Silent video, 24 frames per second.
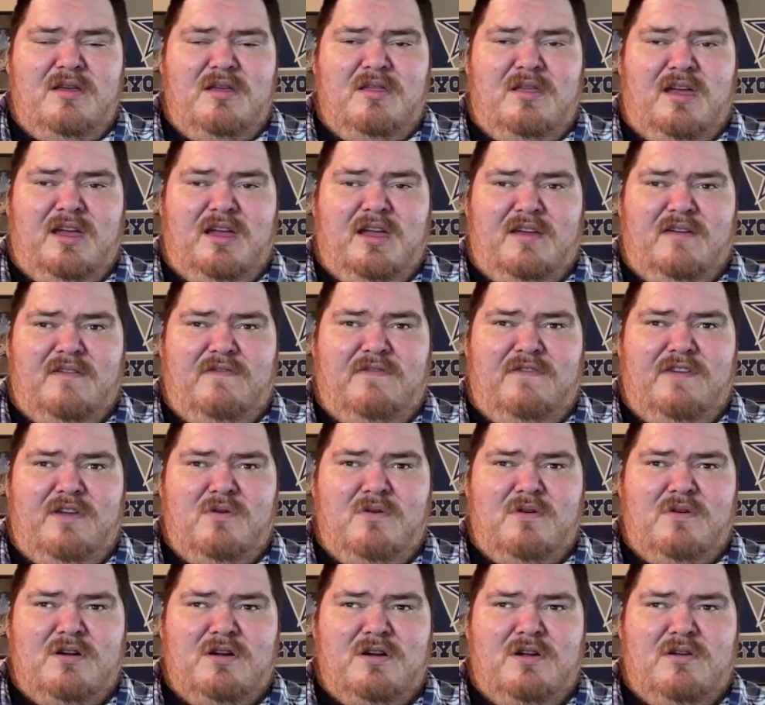a
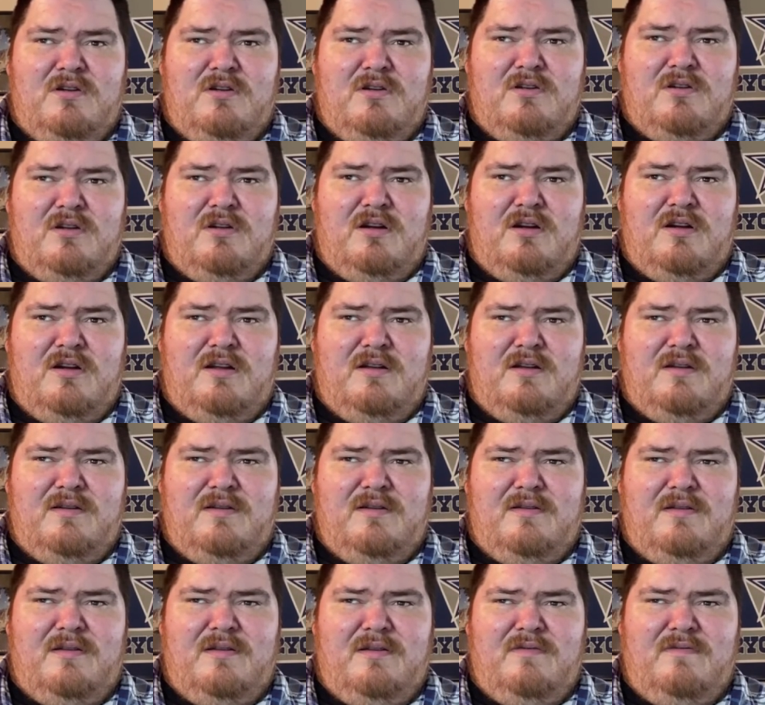viewer, or